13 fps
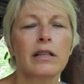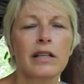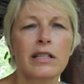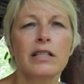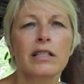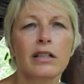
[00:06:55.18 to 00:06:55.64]

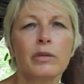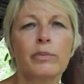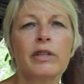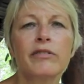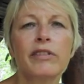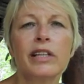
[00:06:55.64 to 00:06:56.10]
still a
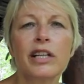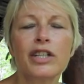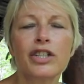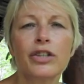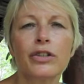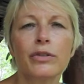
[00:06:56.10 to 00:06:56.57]
bit of an
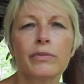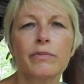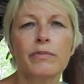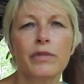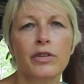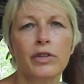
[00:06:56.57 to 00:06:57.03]
issue,
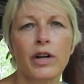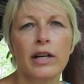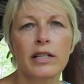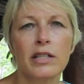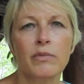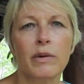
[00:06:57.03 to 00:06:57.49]
though
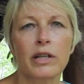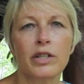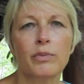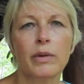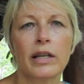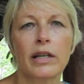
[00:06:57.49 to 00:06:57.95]
not as
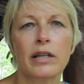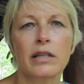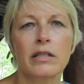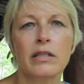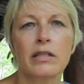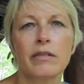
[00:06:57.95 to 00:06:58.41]
much,
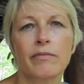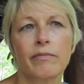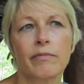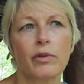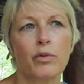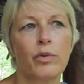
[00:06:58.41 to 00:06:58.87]
because
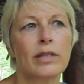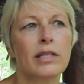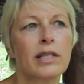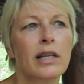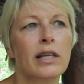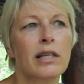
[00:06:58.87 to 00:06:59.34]

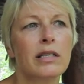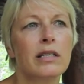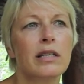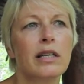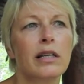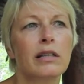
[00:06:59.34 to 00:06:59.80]
once
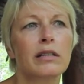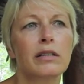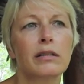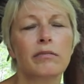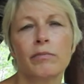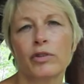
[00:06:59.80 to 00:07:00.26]
kids hit
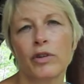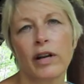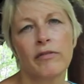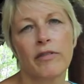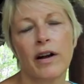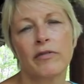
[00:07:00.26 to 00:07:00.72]

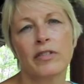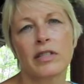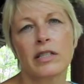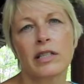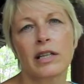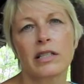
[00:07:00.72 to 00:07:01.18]
grade 5 and
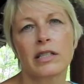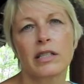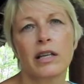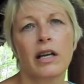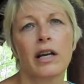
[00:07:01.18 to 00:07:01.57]
6,